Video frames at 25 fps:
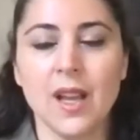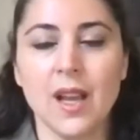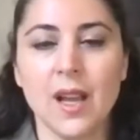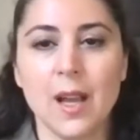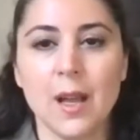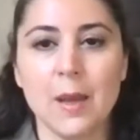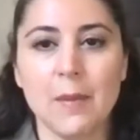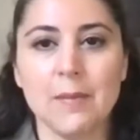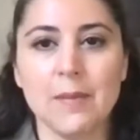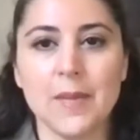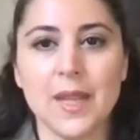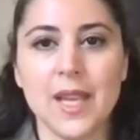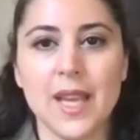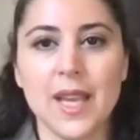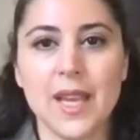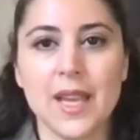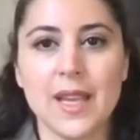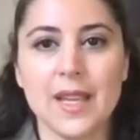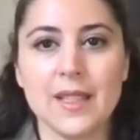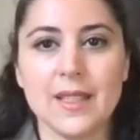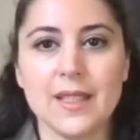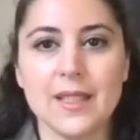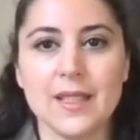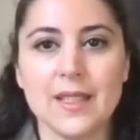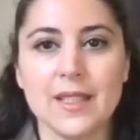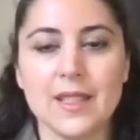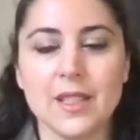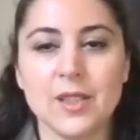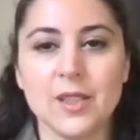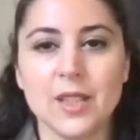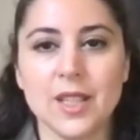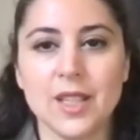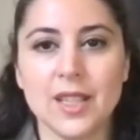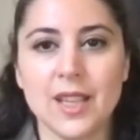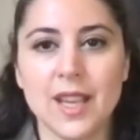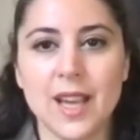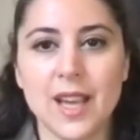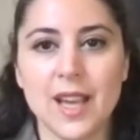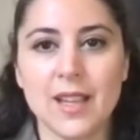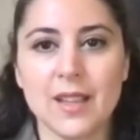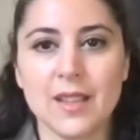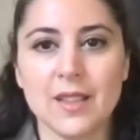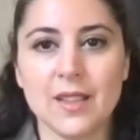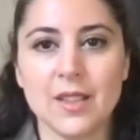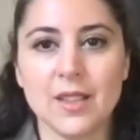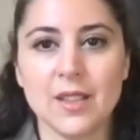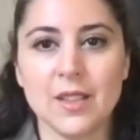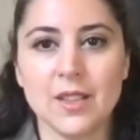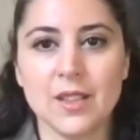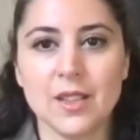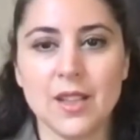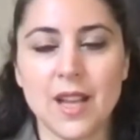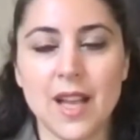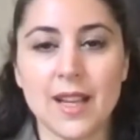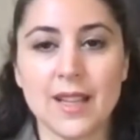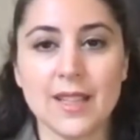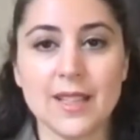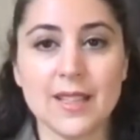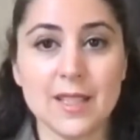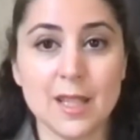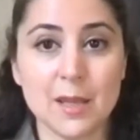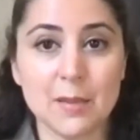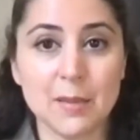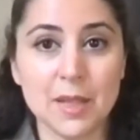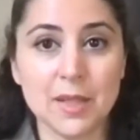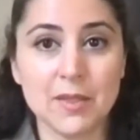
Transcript: and looking at their academic